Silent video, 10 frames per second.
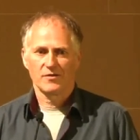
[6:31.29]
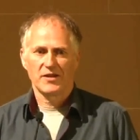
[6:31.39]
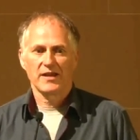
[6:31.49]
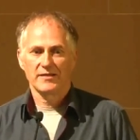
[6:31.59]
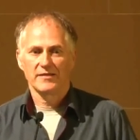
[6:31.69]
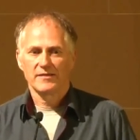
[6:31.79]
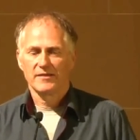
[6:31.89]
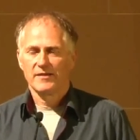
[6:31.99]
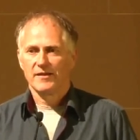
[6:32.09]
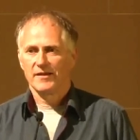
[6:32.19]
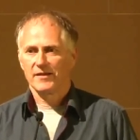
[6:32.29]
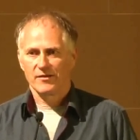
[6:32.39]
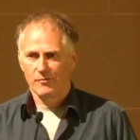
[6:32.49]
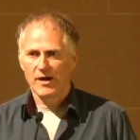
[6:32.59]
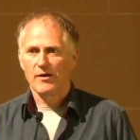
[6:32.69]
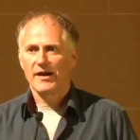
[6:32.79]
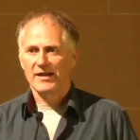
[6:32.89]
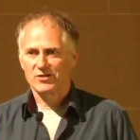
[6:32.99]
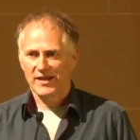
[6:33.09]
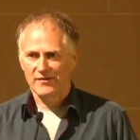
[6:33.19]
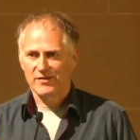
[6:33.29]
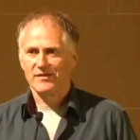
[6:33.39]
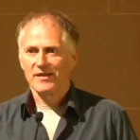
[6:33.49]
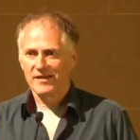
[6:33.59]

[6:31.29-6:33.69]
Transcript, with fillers: are, dead, and I go, wow, I actually have to